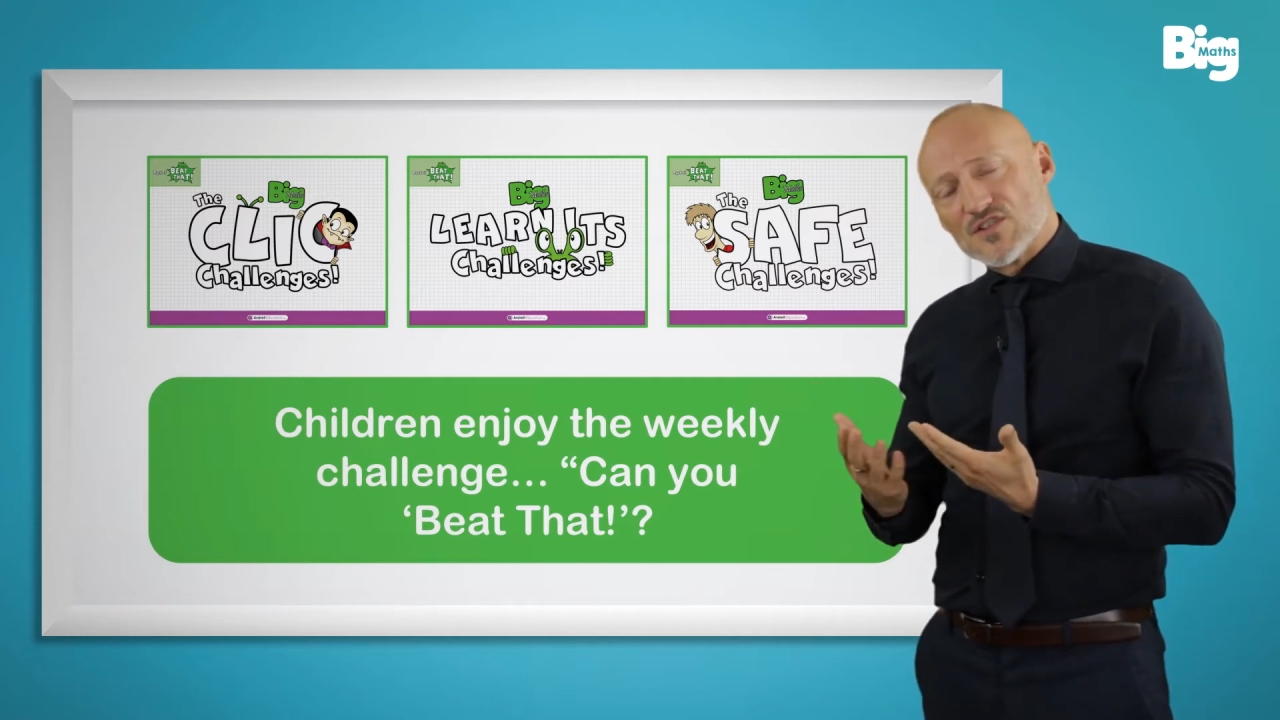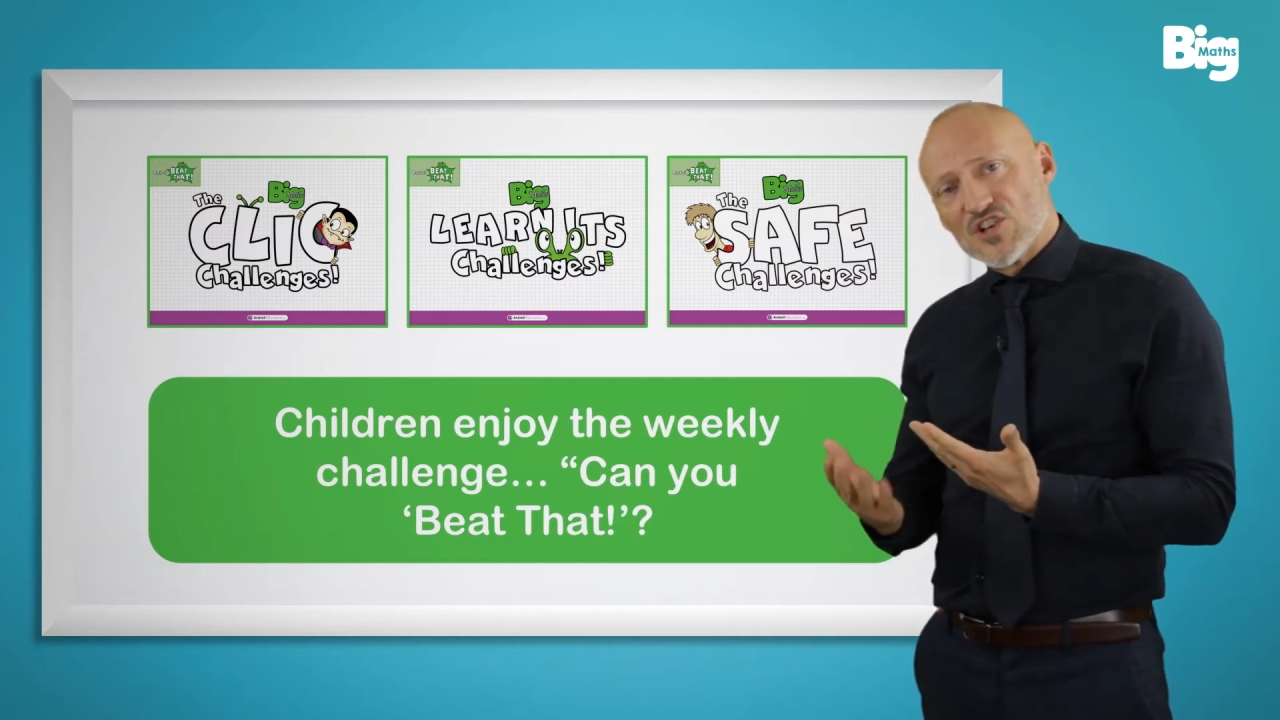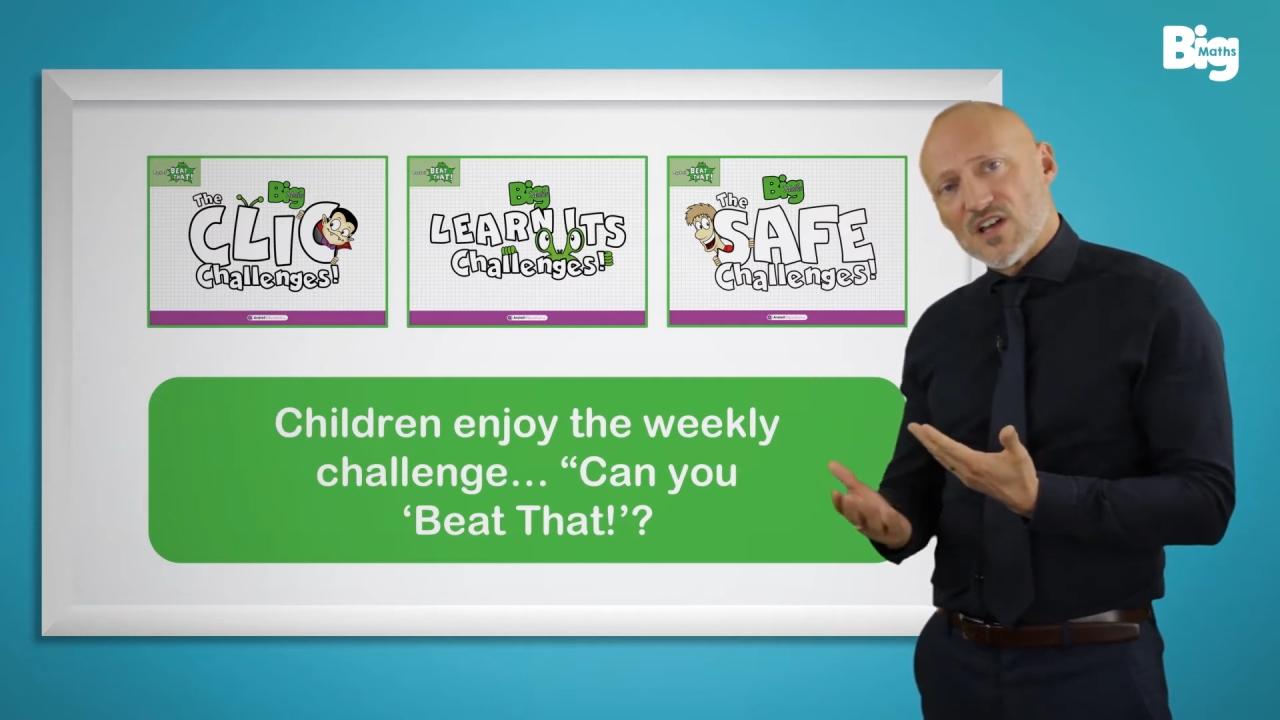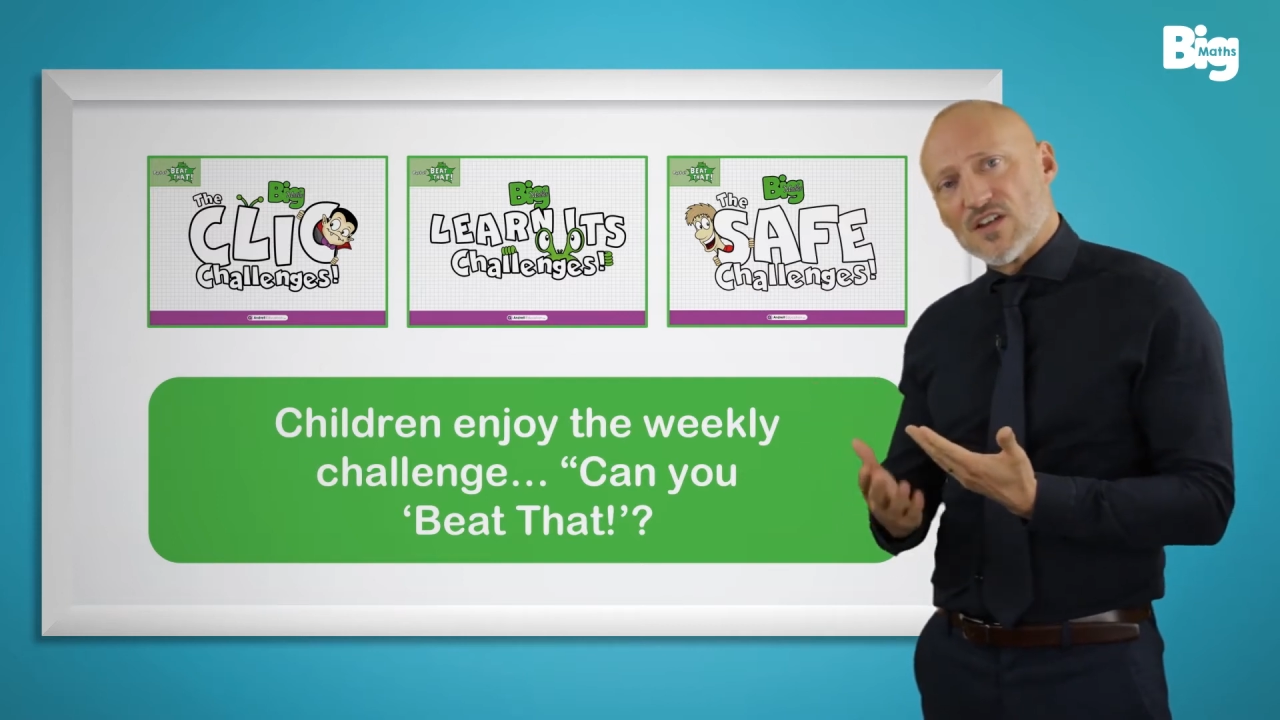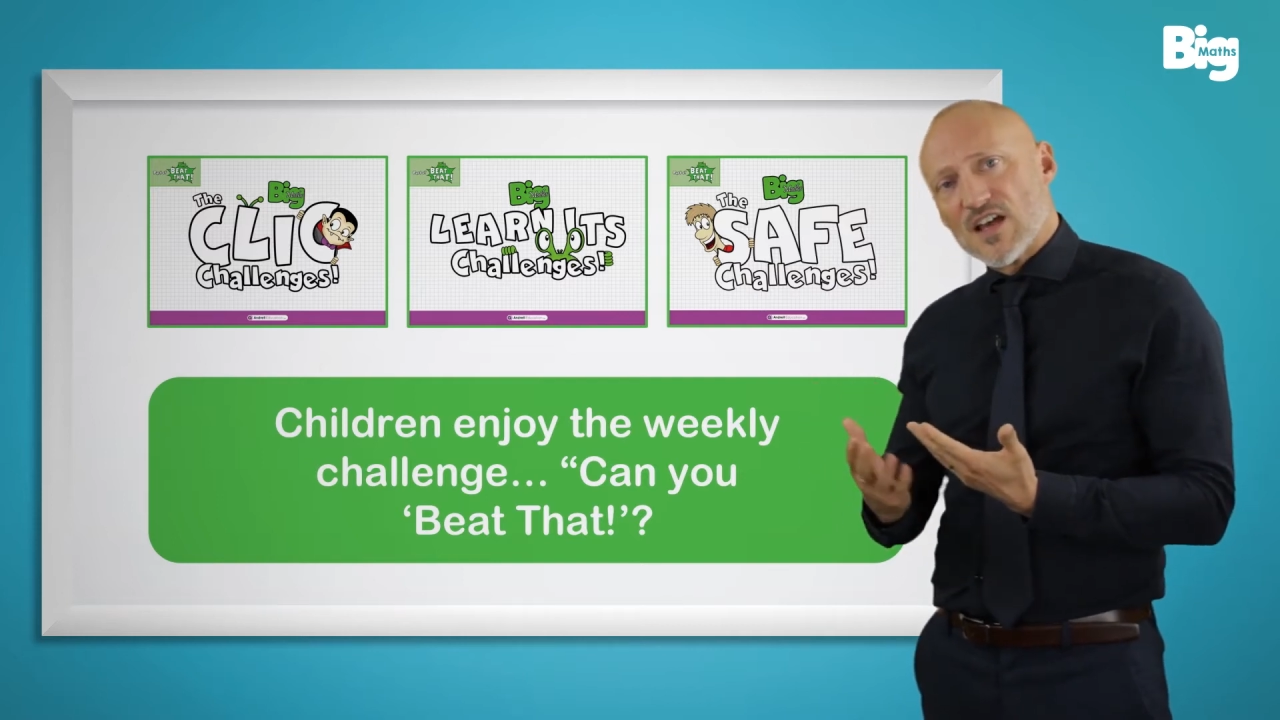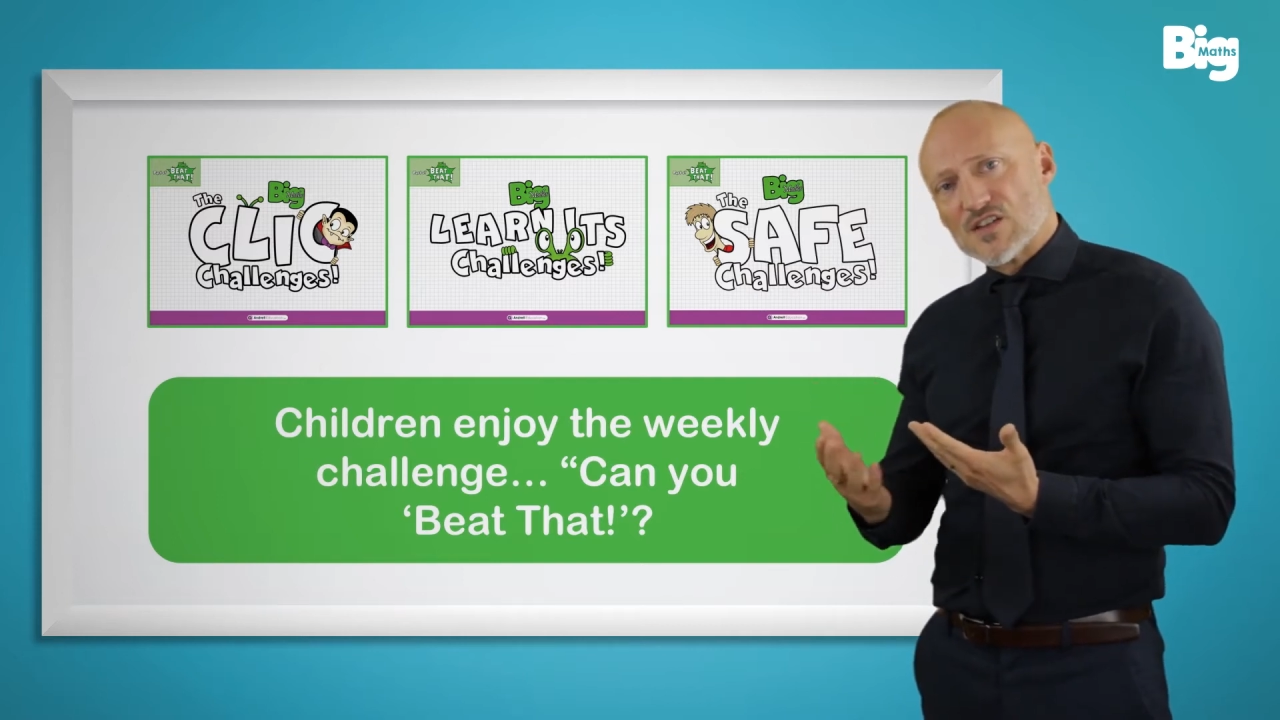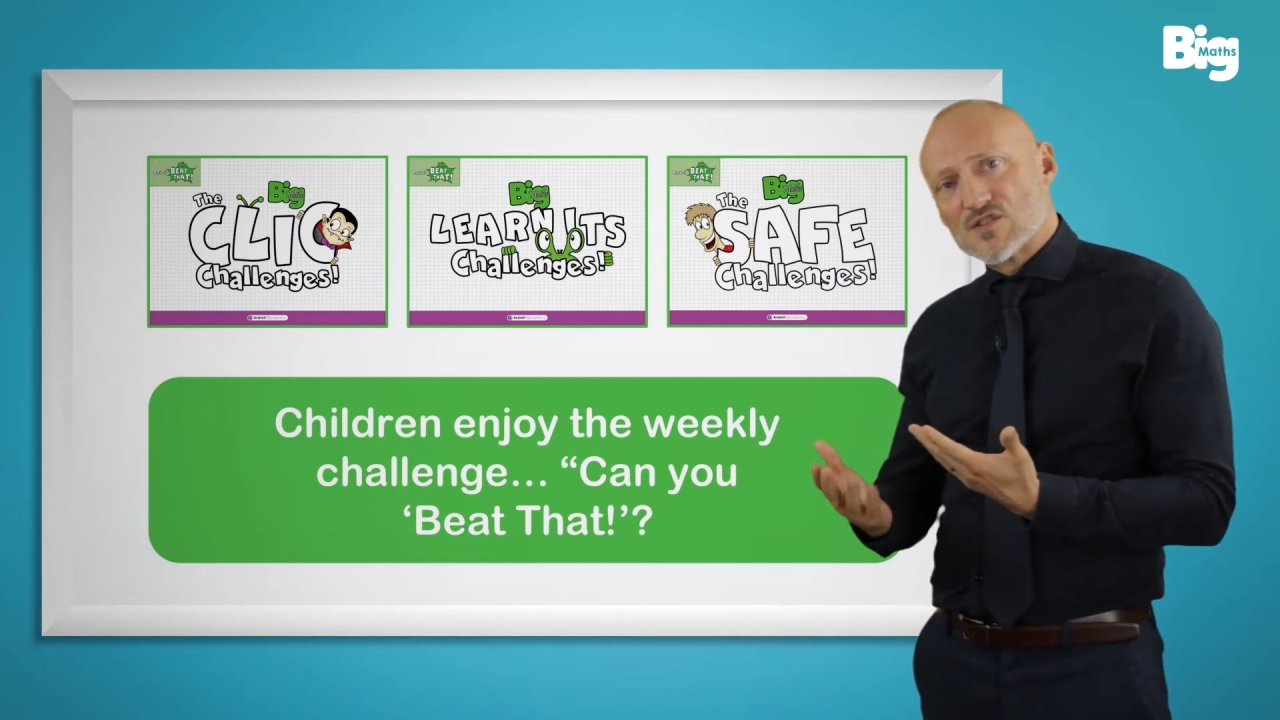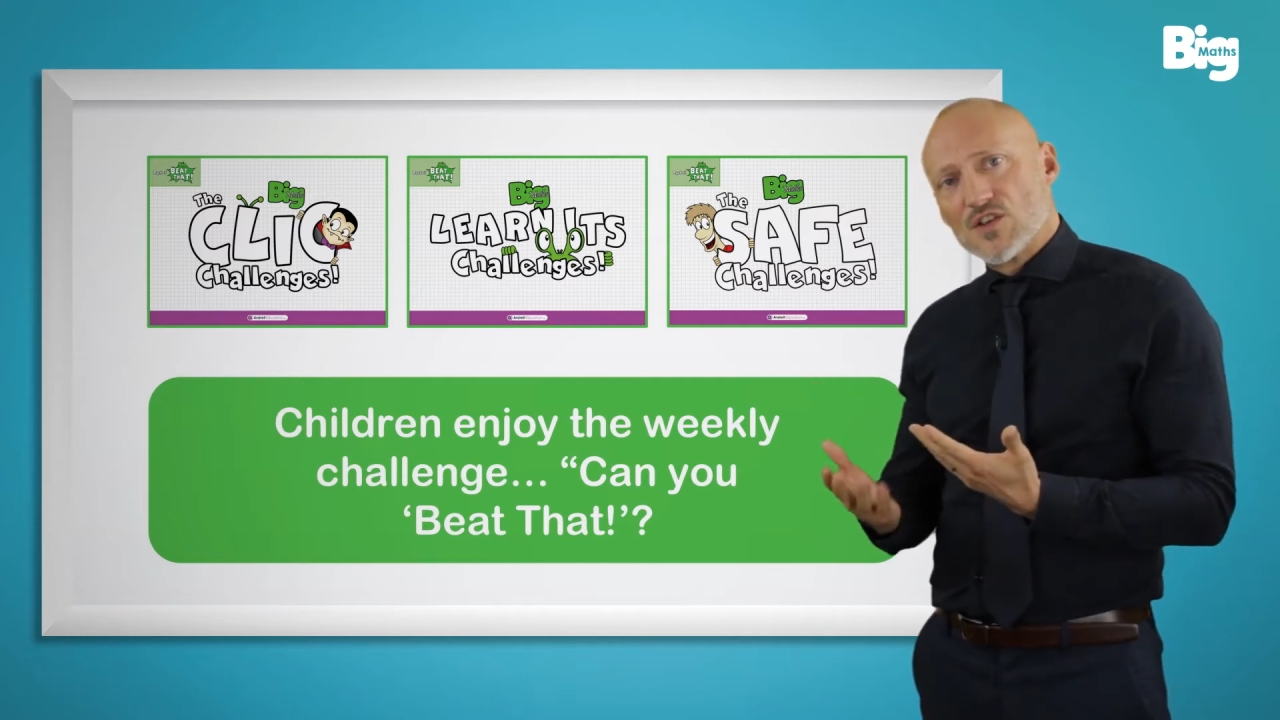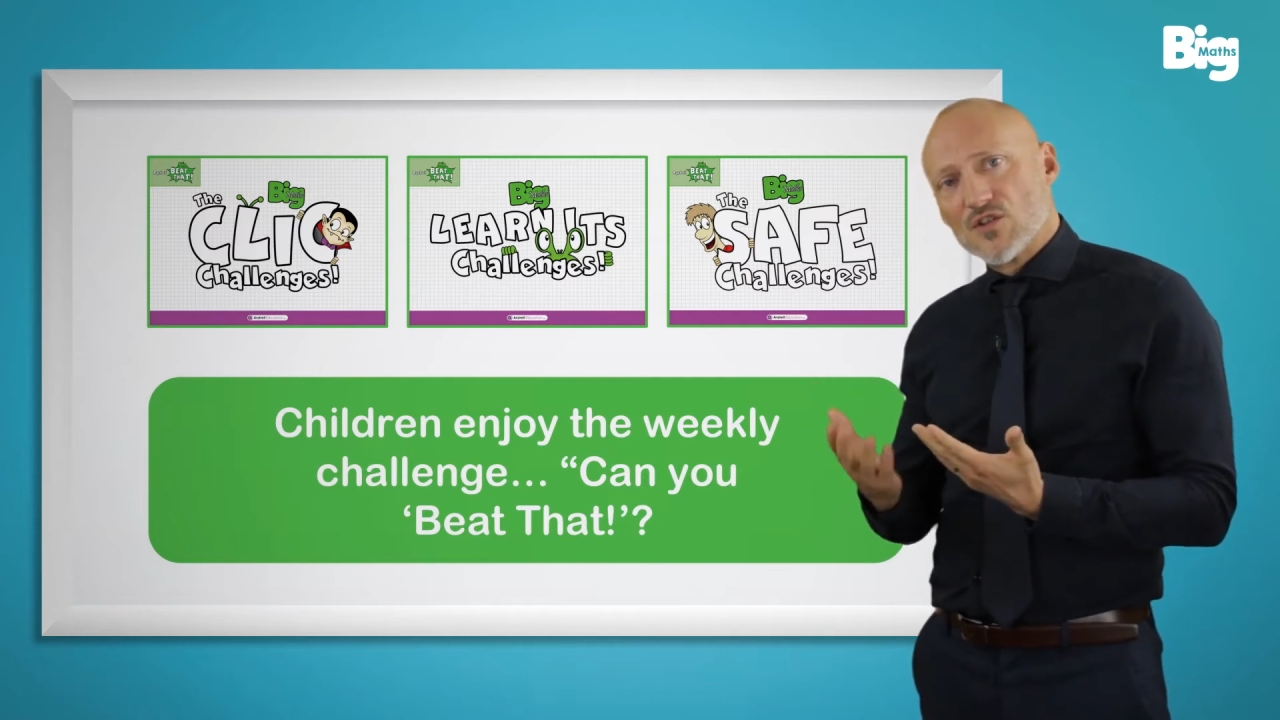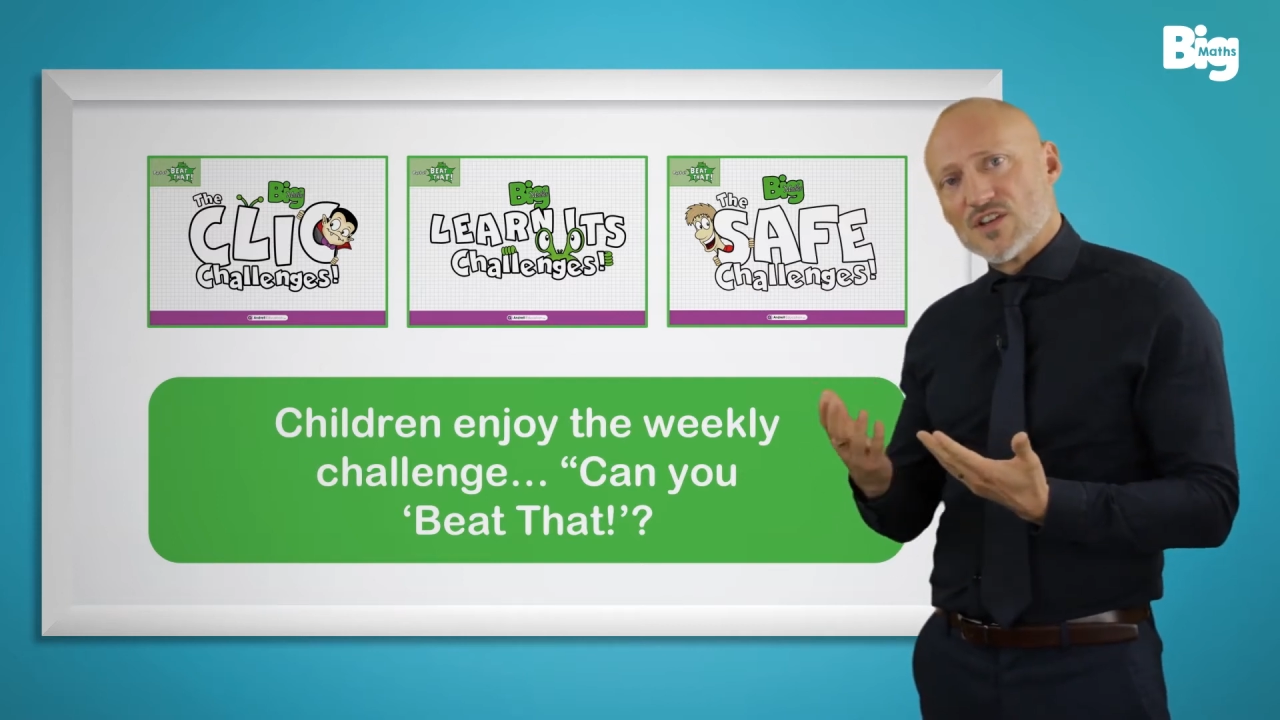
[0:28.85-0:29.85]
child has
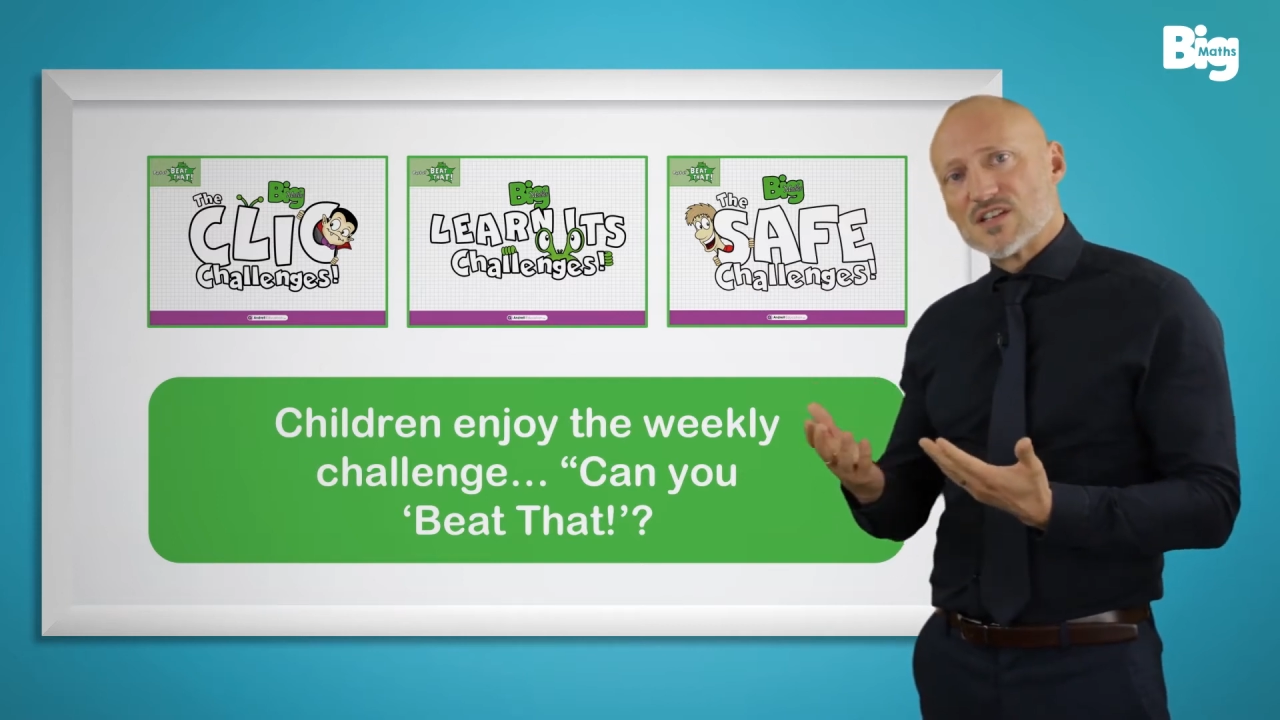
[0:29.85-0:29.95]
secured